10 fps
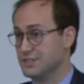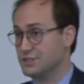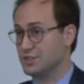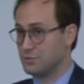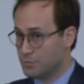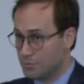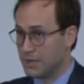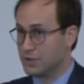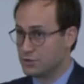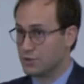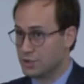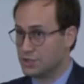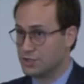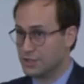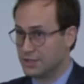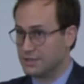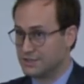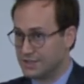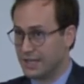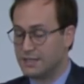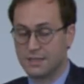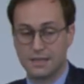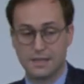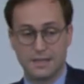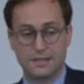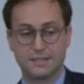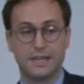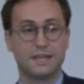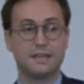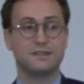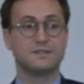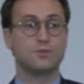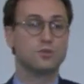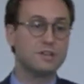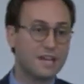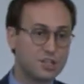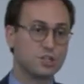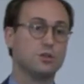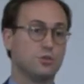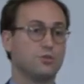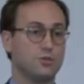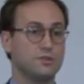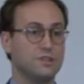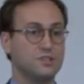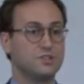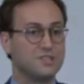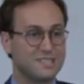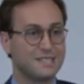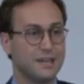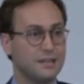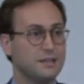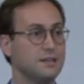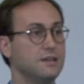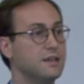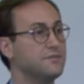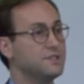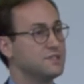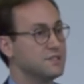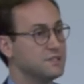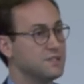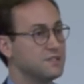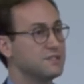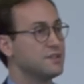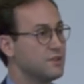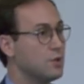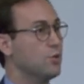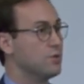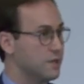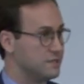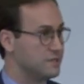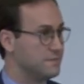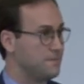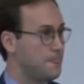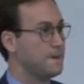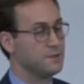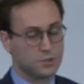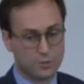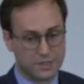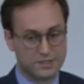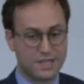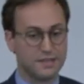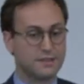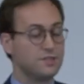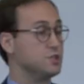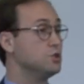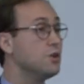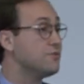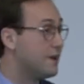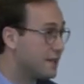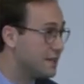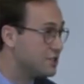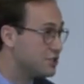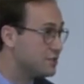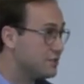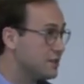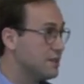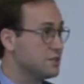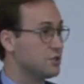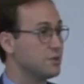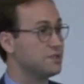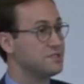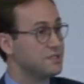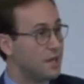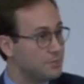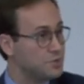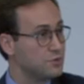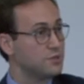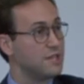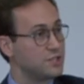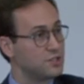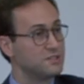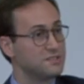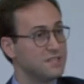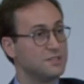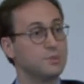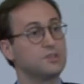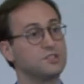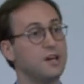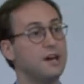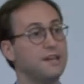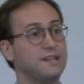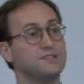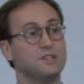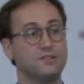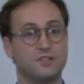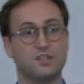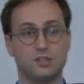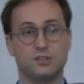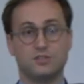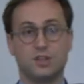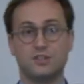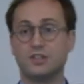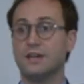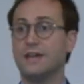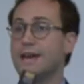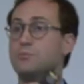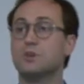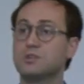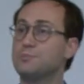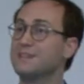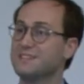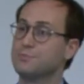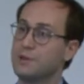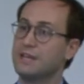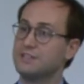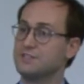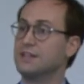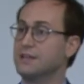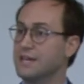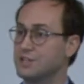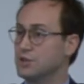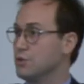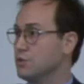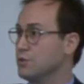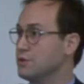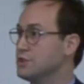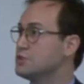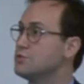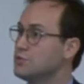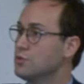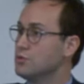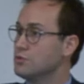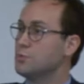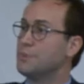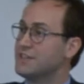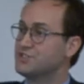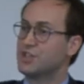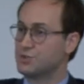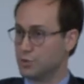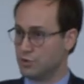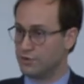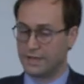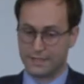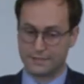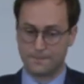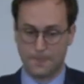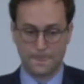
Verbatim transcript: decision by the Turkish state, saying it is for the national authorities to decide if this is necessary or not. So it said there is no violation, so it is up to the national states because I, as the international judge, am not better placed than a national authority to rule, to pass judgment on that